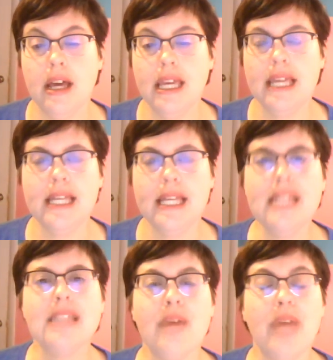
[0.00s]

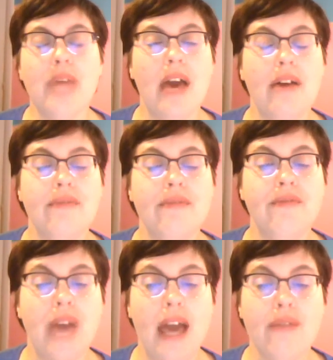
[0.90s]
anytime we have
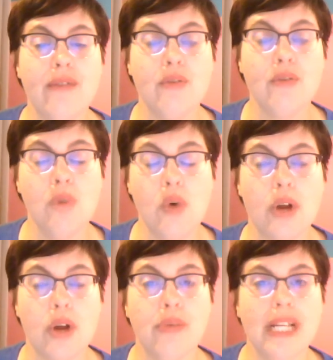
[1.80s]
5 or more,
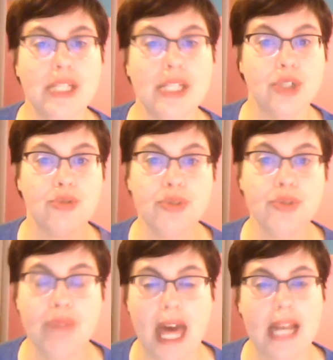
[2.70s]
we need to group
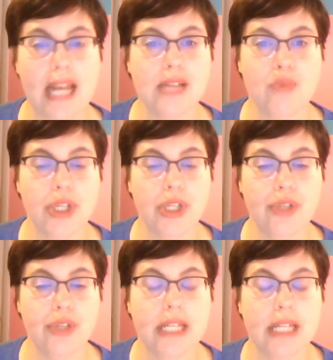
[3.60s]
that as 1
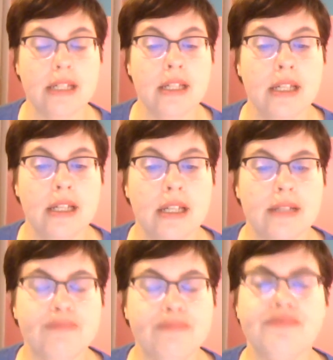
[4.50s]
unit.
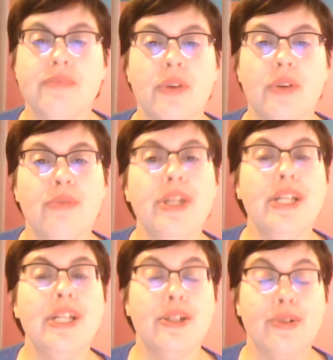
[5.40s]
We need to
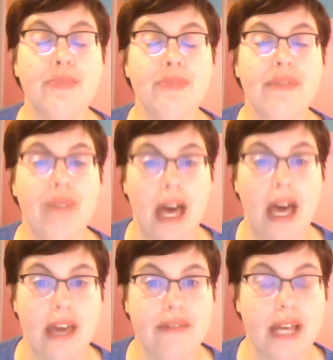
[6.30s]
group the
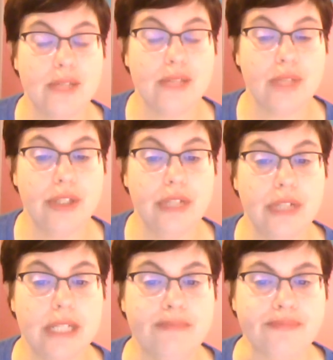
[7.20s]
5 as 1 unit.
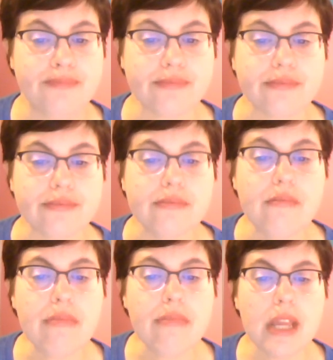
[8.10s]

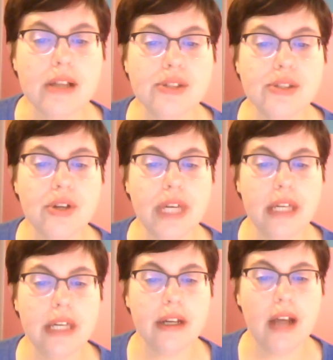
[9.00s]
So
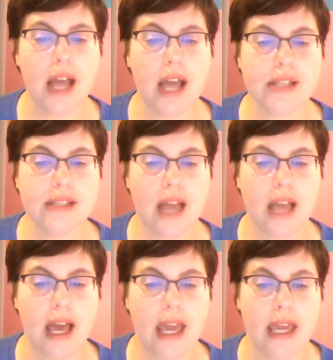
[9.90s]
here
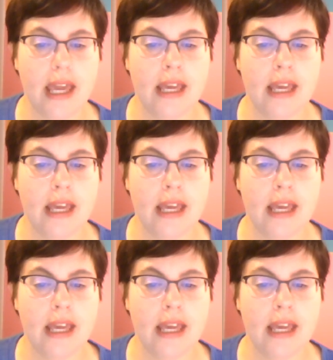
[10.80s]
I